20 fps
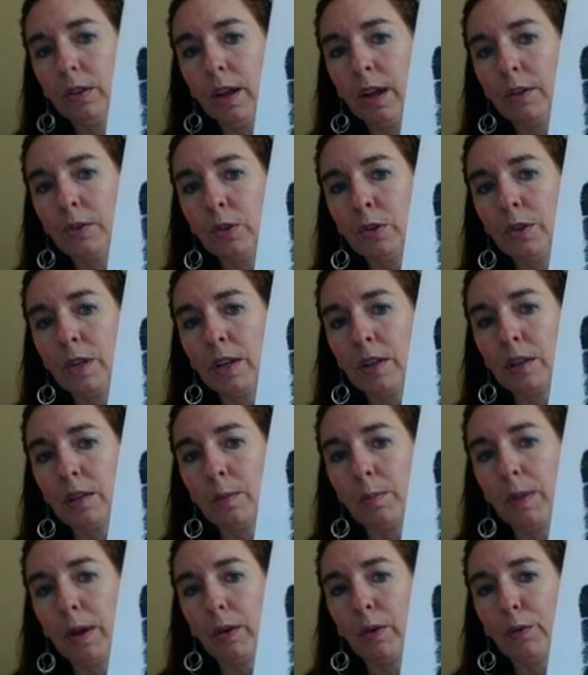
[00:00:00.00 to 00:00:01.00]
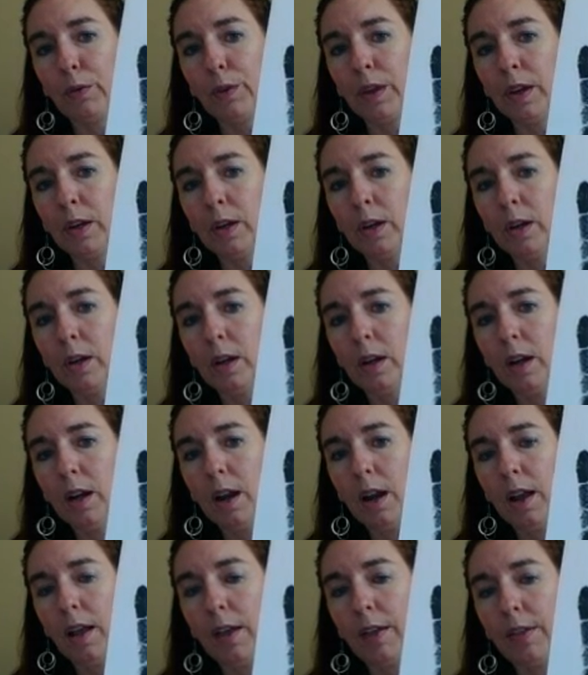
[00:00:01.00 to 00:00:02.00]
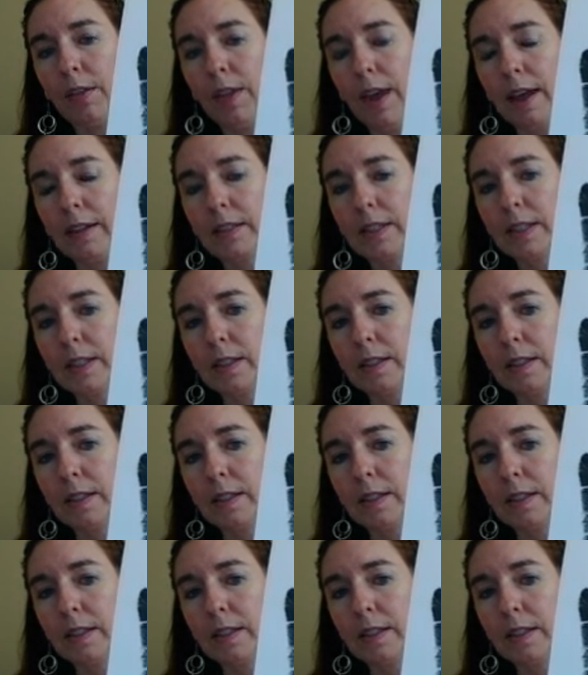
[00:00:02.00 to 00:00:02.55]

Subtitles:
underneath the middle finger. That's